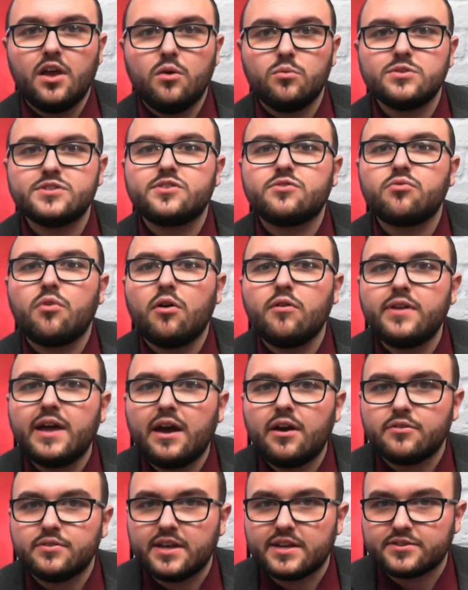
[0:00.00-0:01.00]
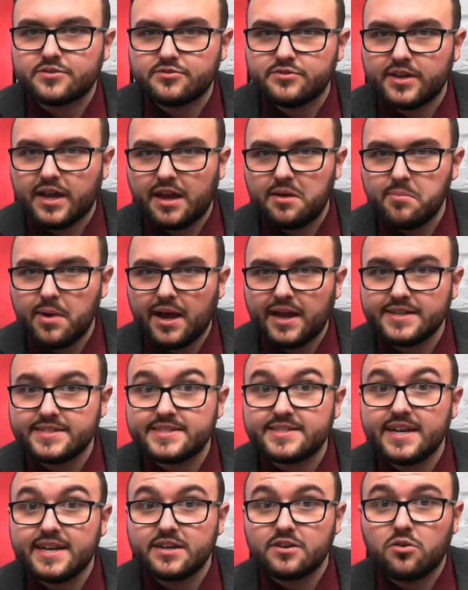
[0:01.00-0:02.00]
was thrown out yesterday by a
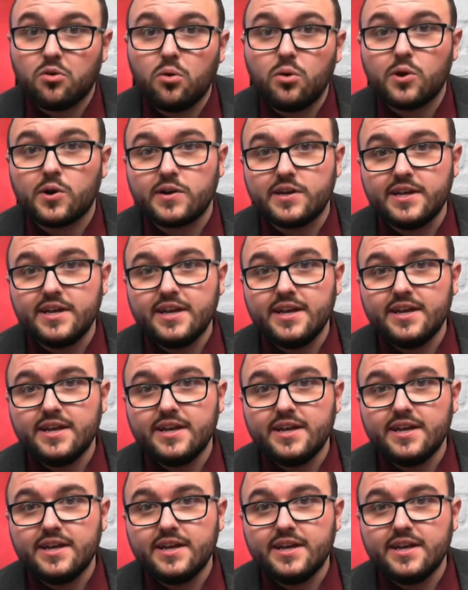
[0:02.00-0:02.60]
state court